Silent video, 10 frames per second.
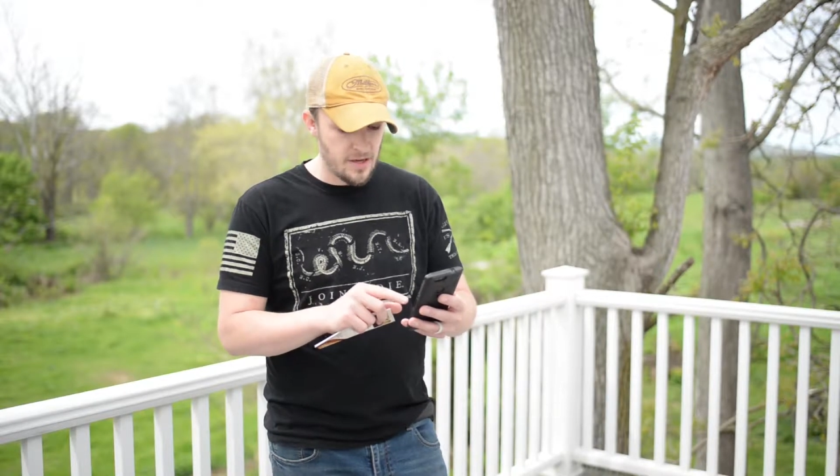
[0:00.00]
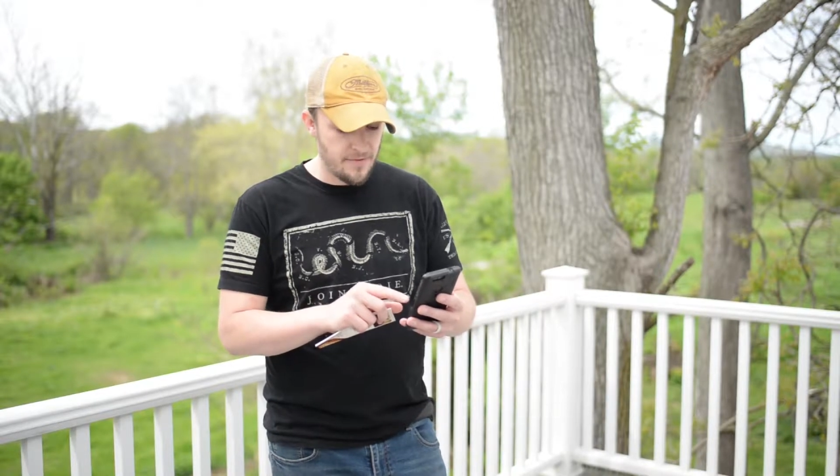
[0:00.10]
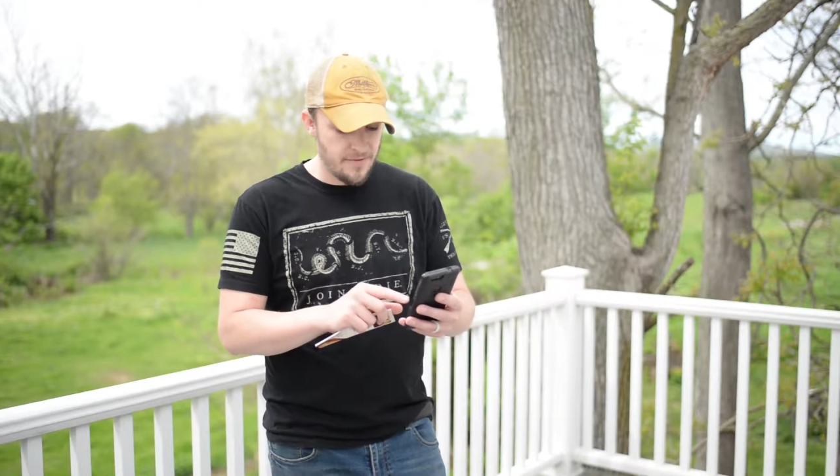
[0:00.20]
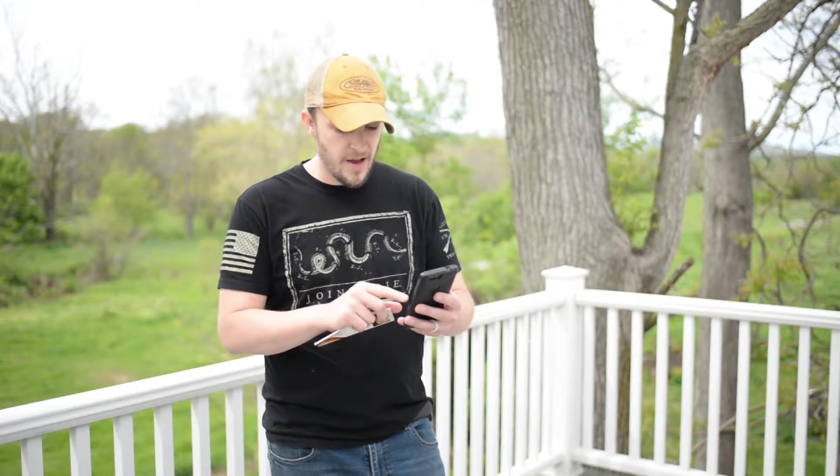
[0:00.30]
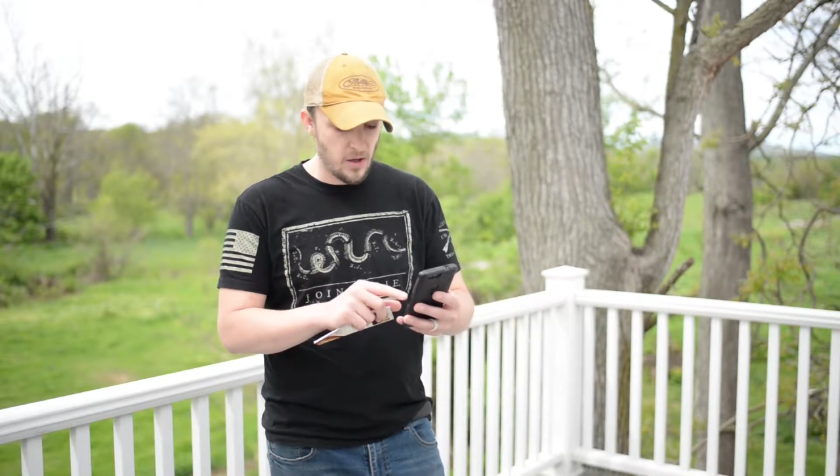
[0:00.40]
that
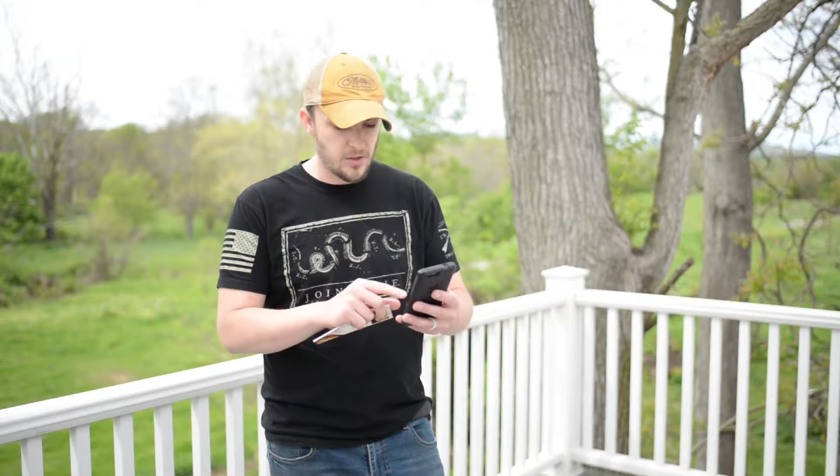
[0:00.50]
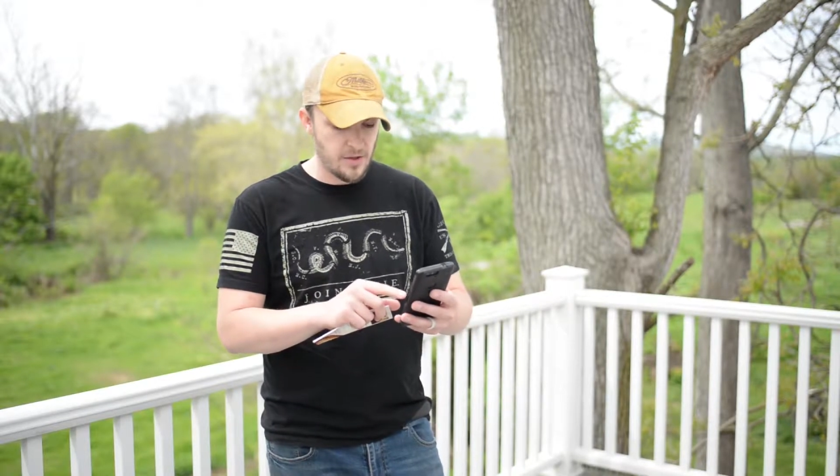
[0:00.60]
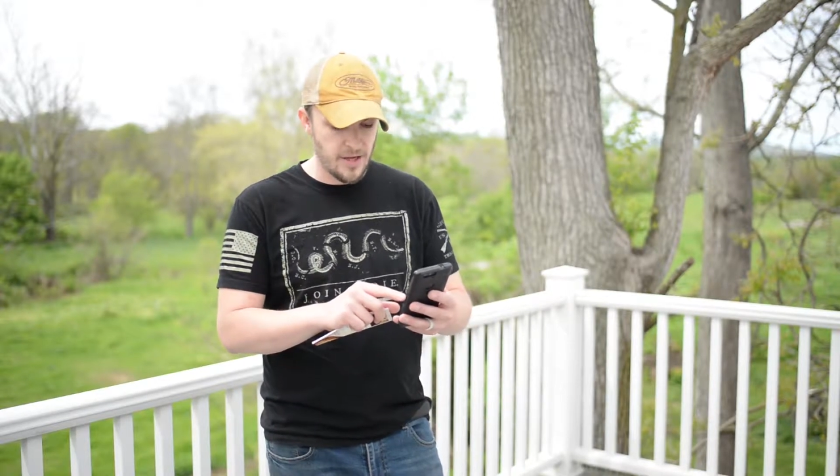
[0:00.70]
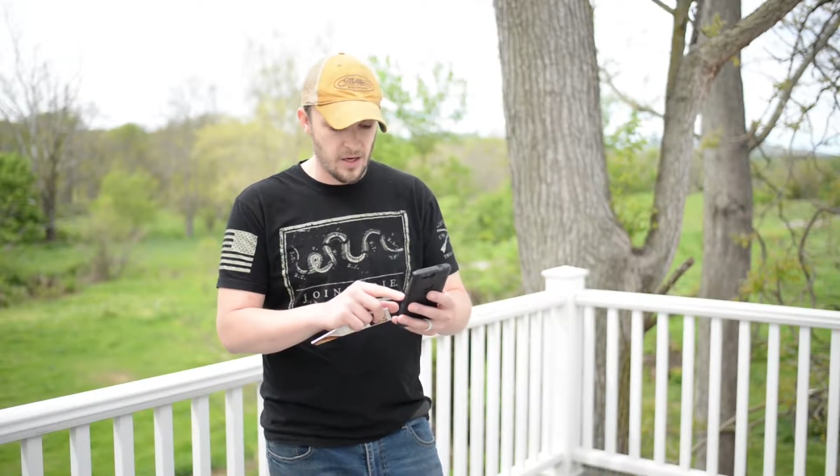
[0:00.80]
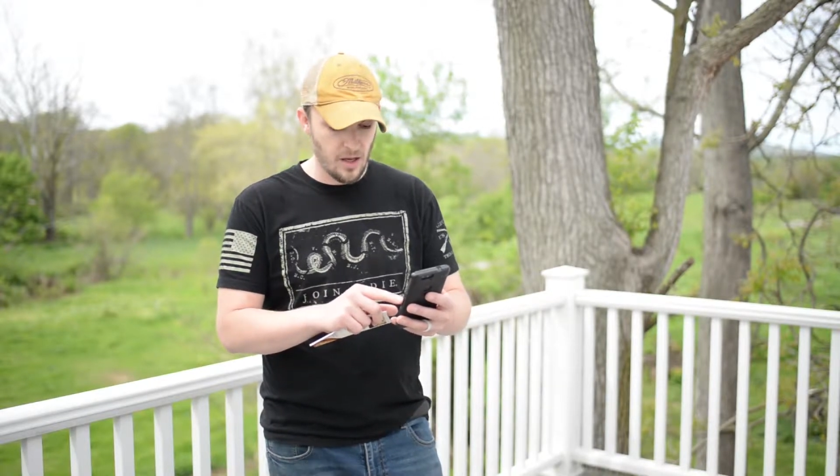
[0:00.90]
fell
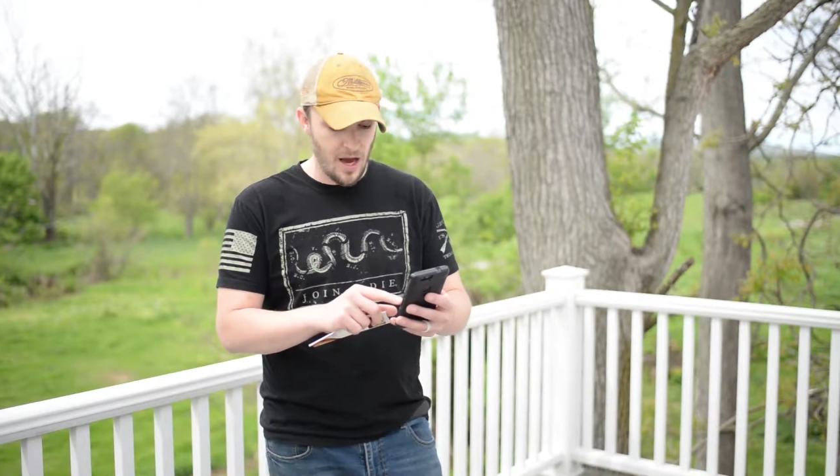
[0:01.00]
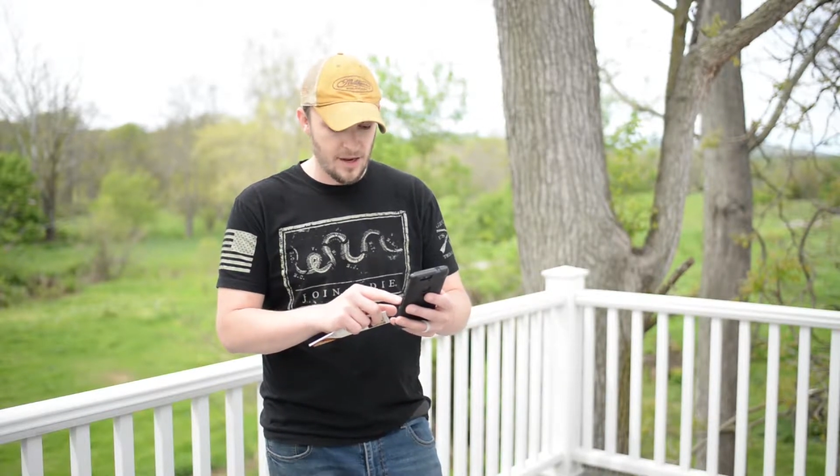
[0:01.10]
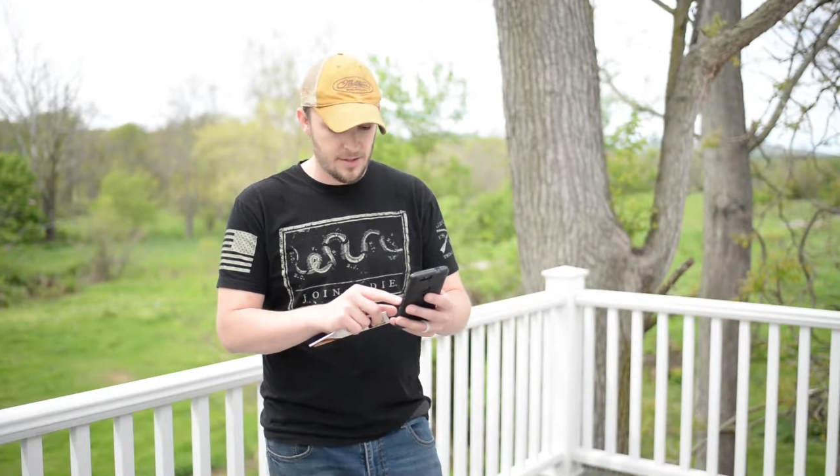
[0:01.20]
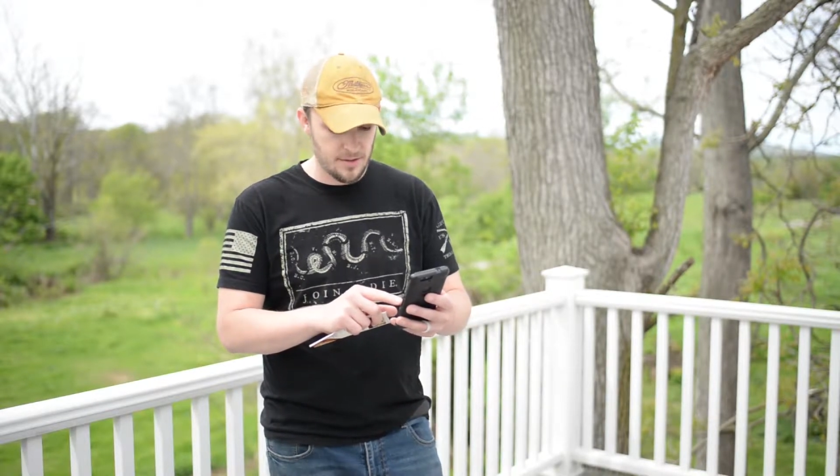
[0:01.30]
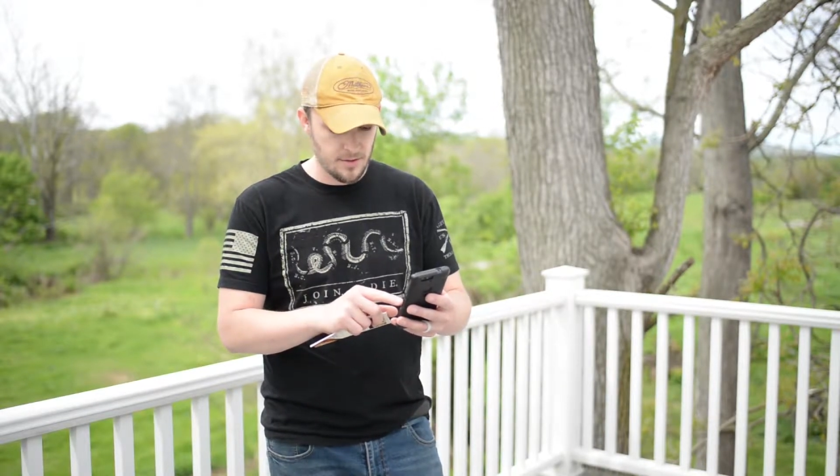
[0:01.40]
to their
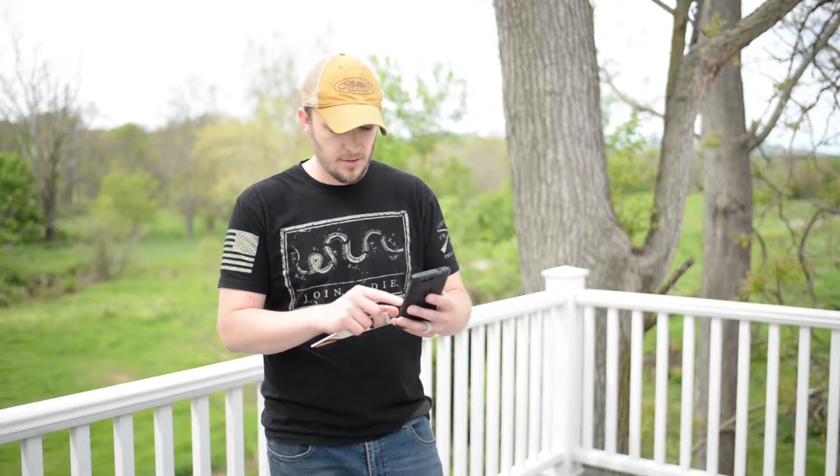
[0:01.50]
lot,